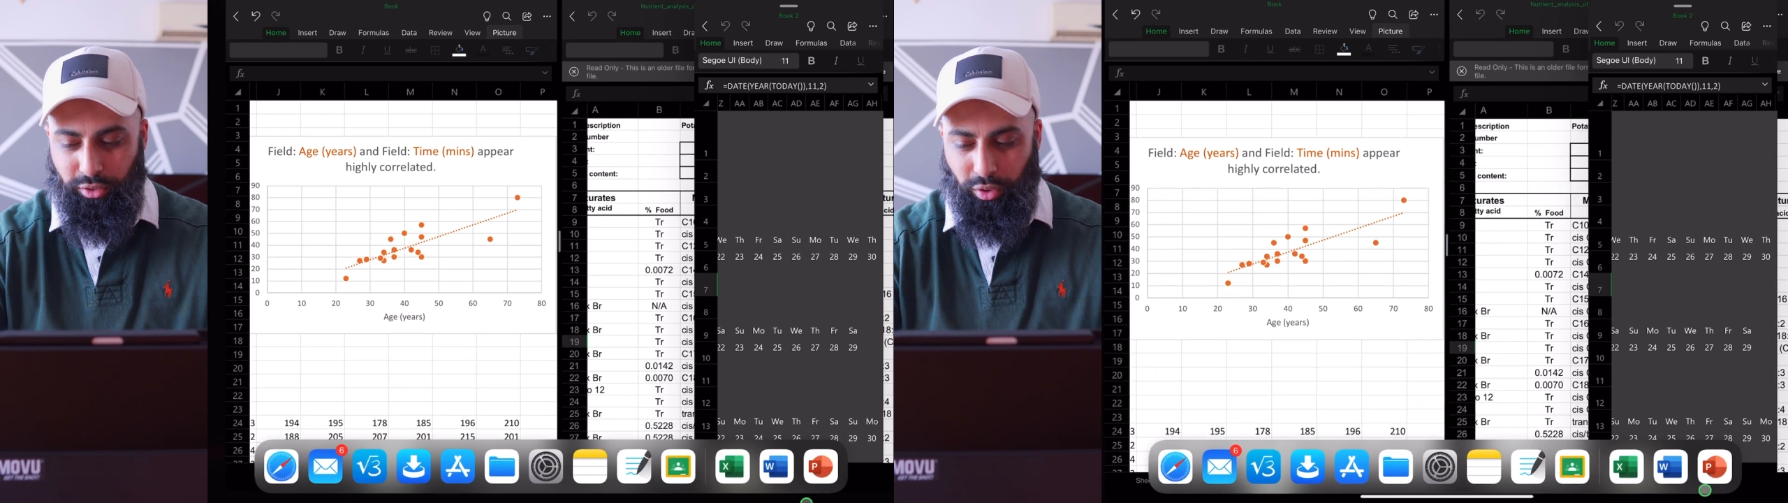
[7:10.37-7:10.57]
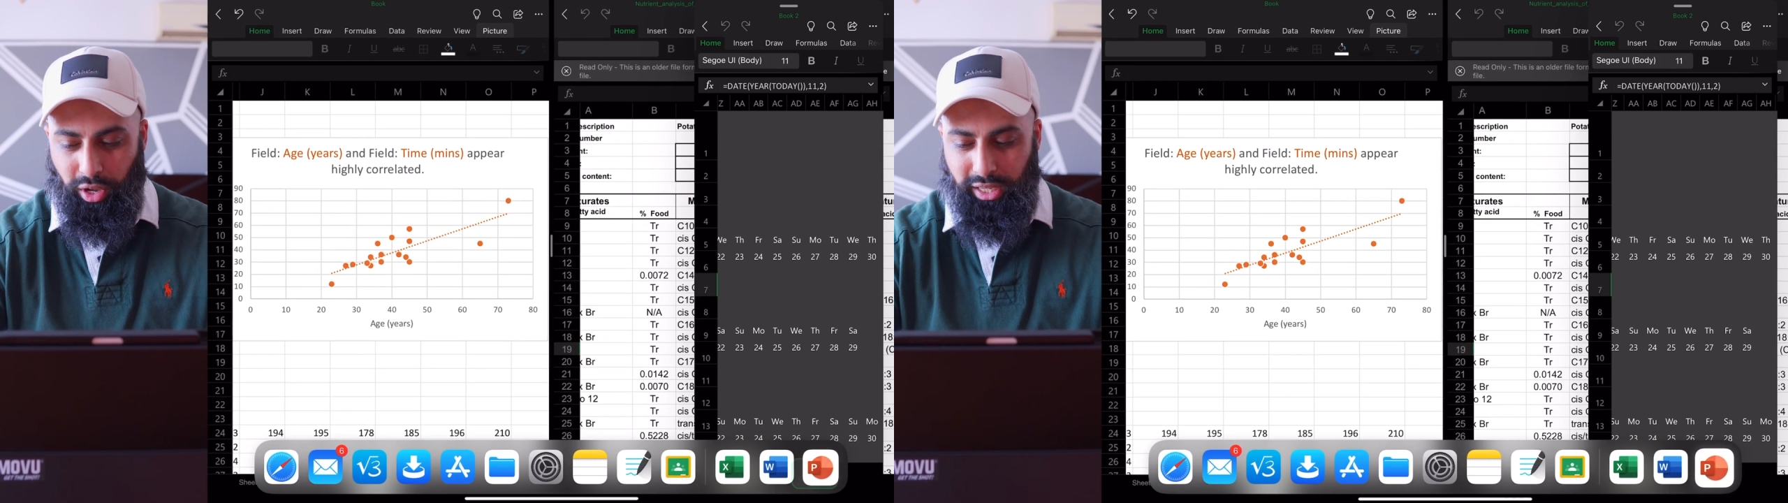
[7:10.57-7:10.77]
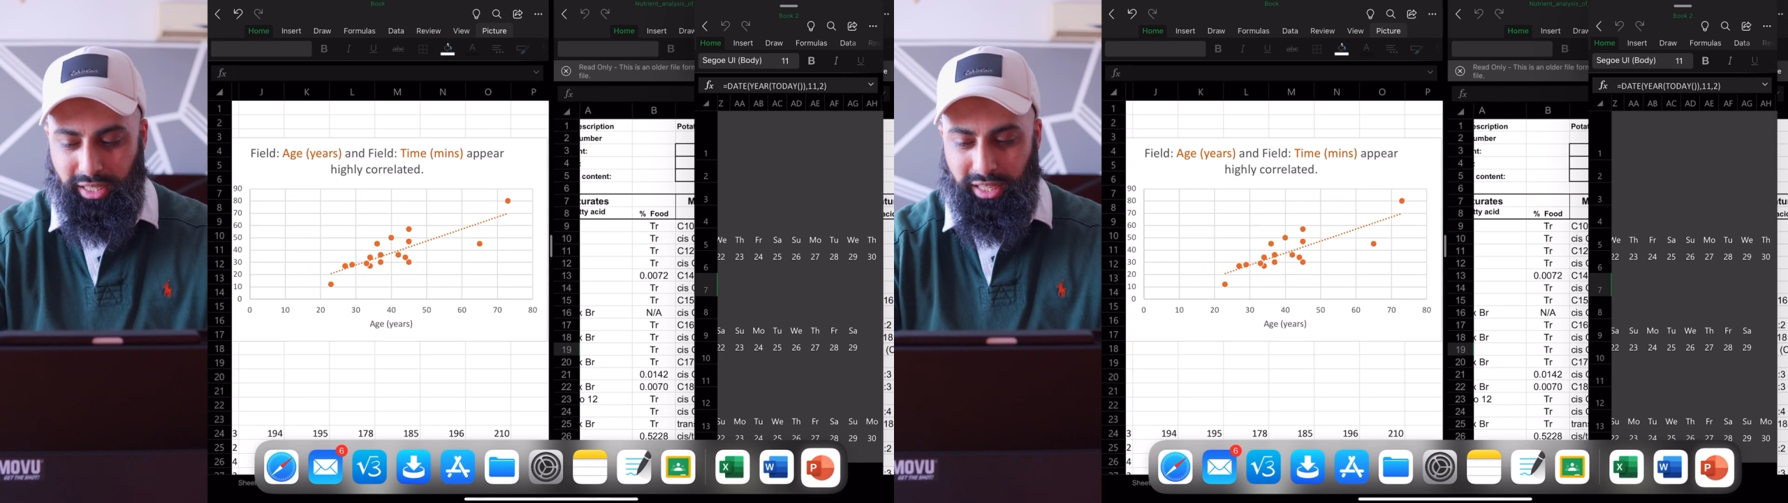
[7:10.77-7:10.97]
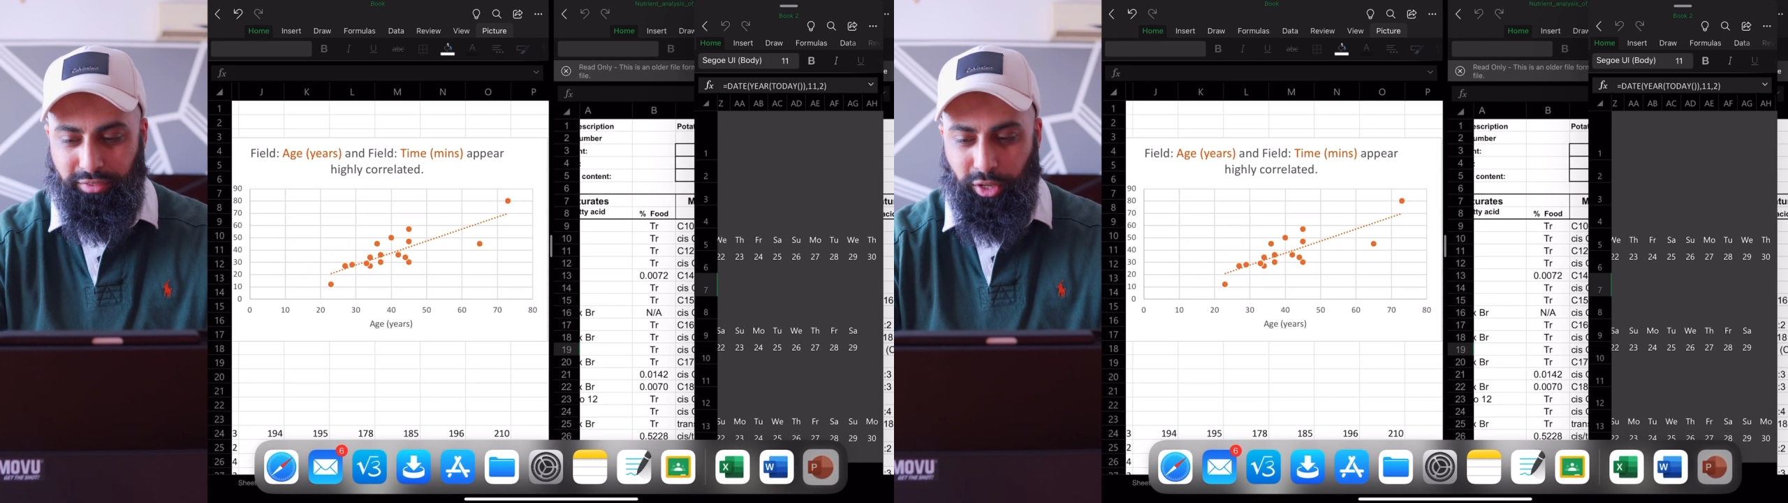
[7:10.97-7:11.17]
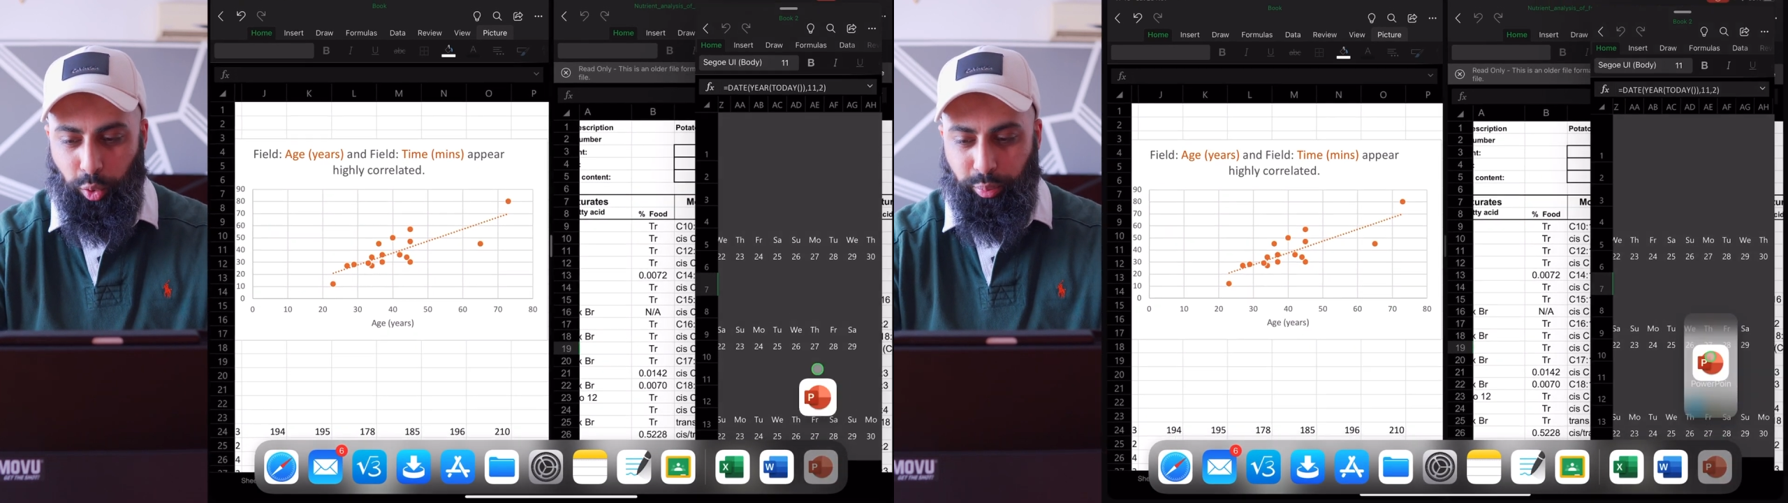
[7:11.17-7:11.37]
look, I can
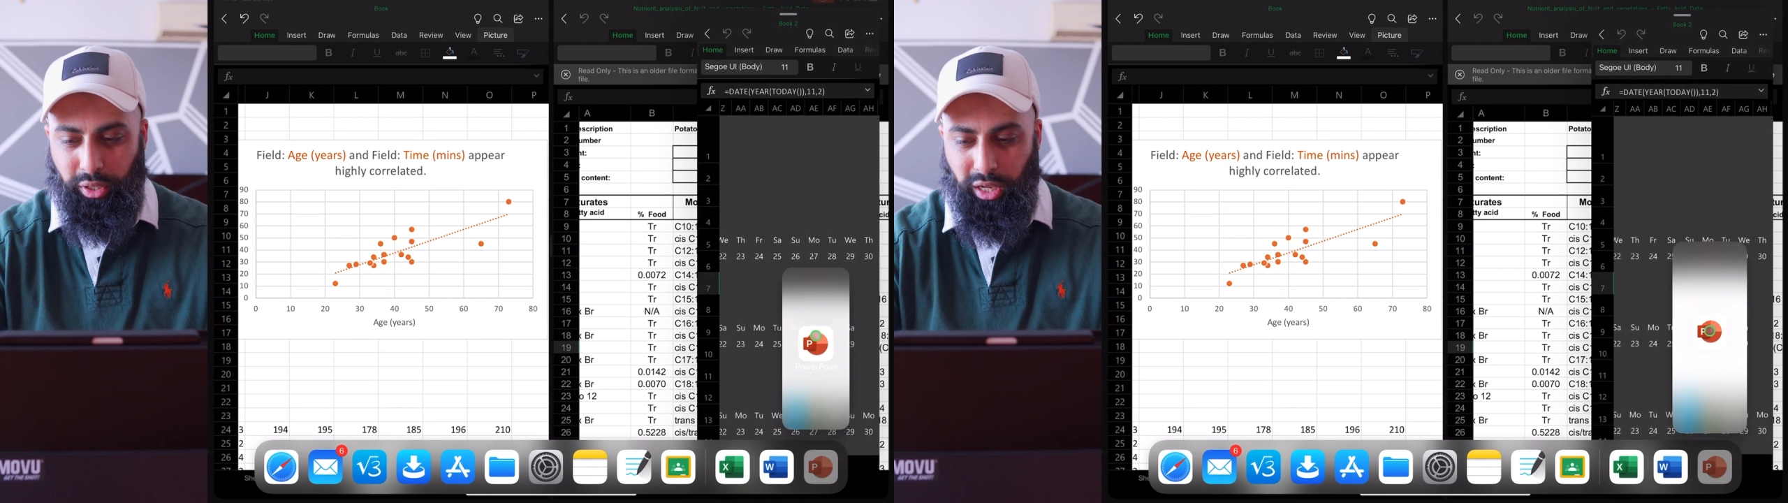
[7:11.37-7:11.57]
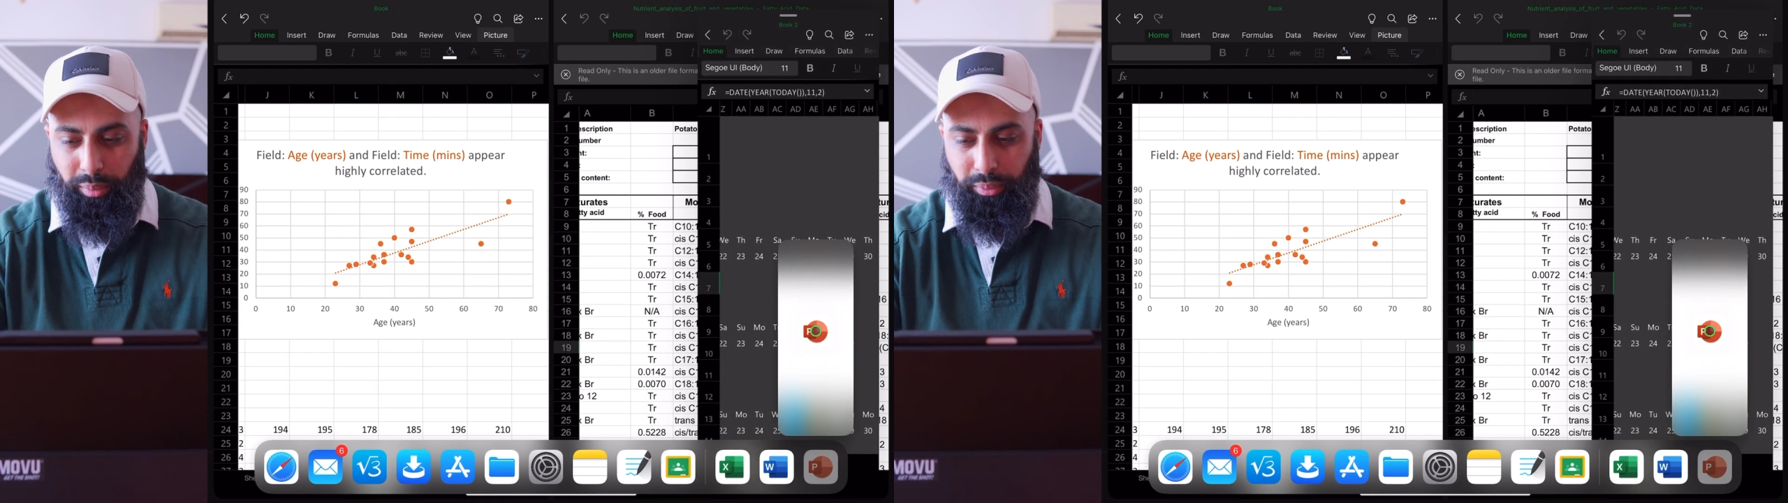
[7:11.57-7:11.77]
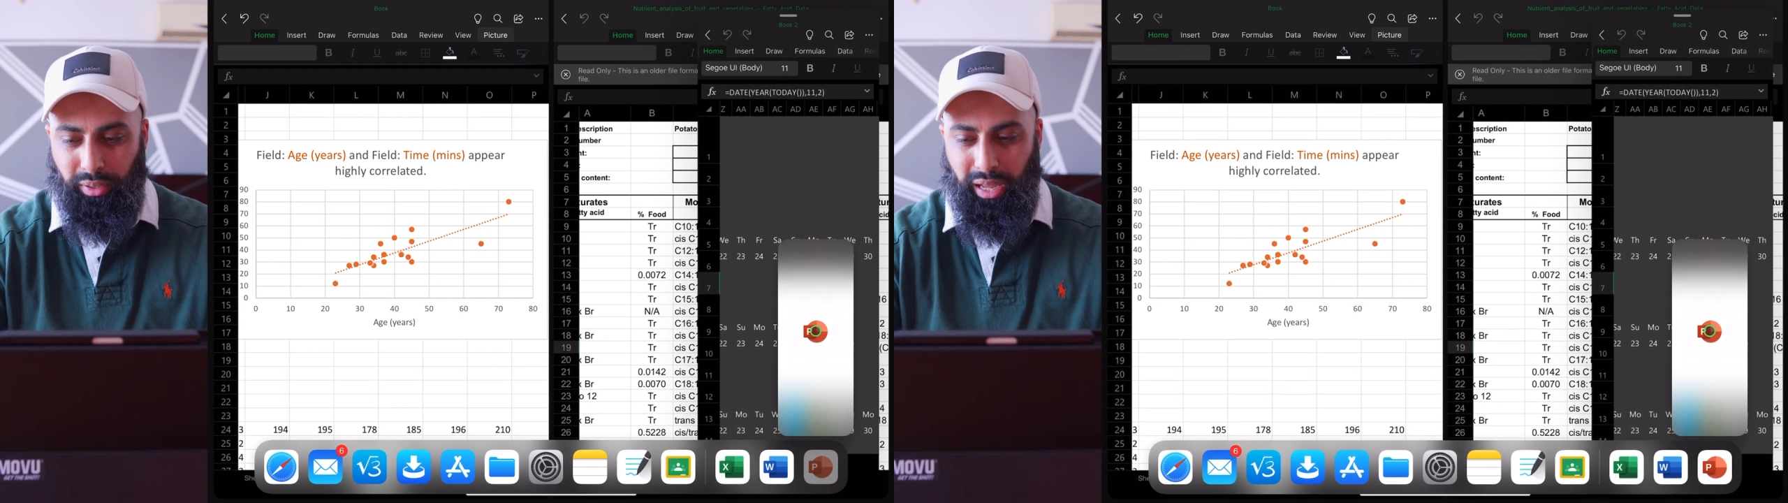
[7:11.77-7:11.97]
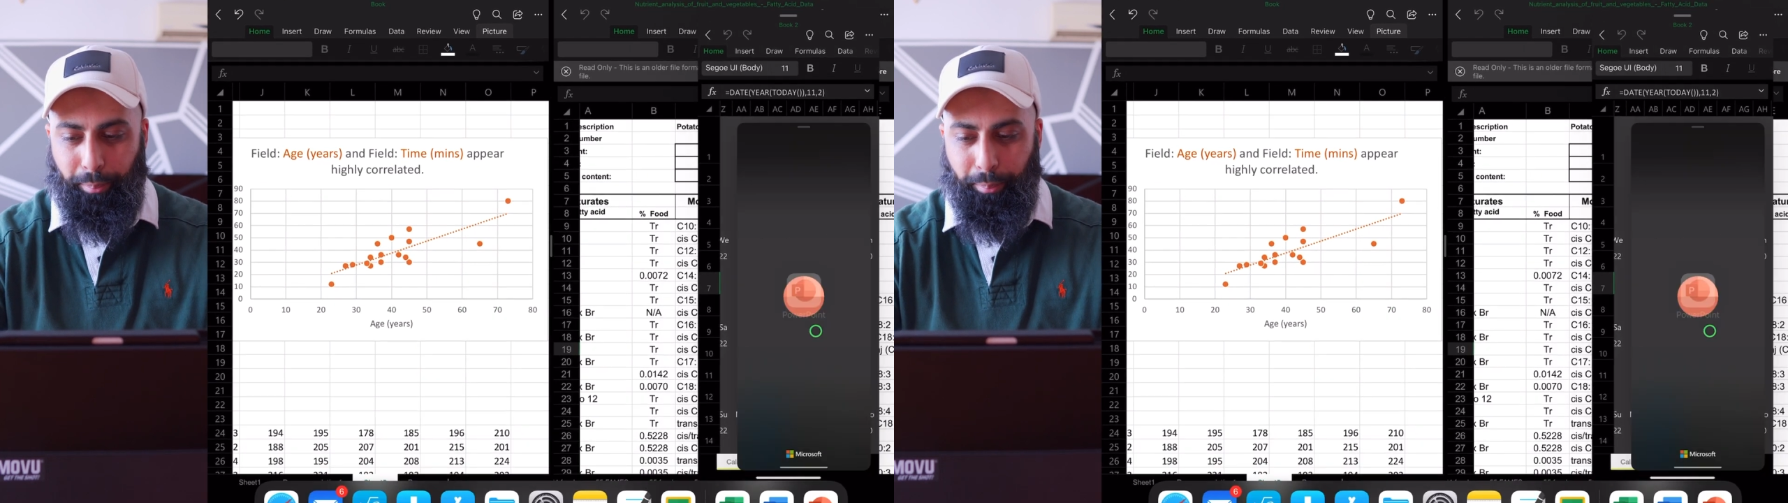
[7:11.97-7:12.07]
even open up